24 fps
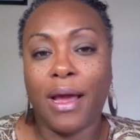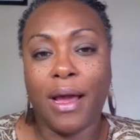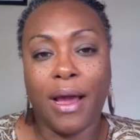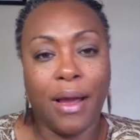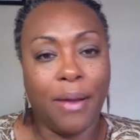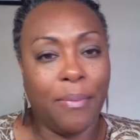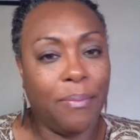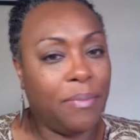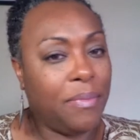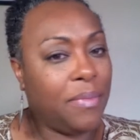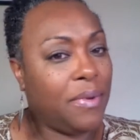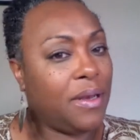
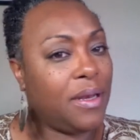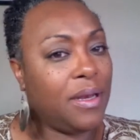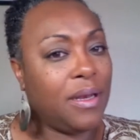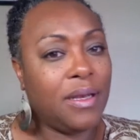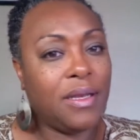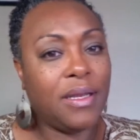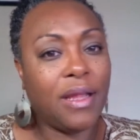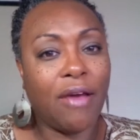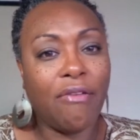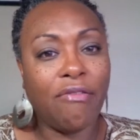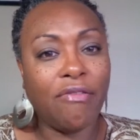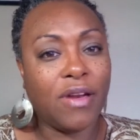I'm
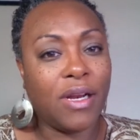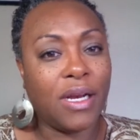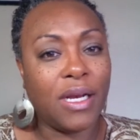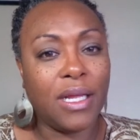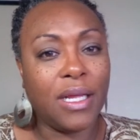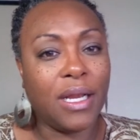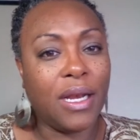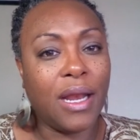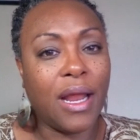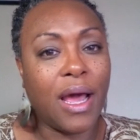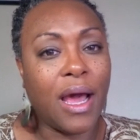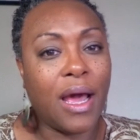
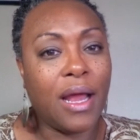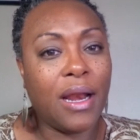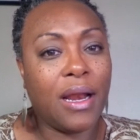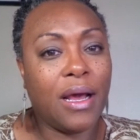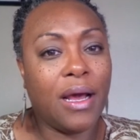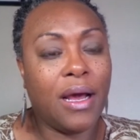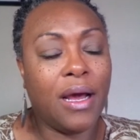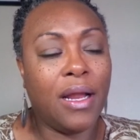definitely not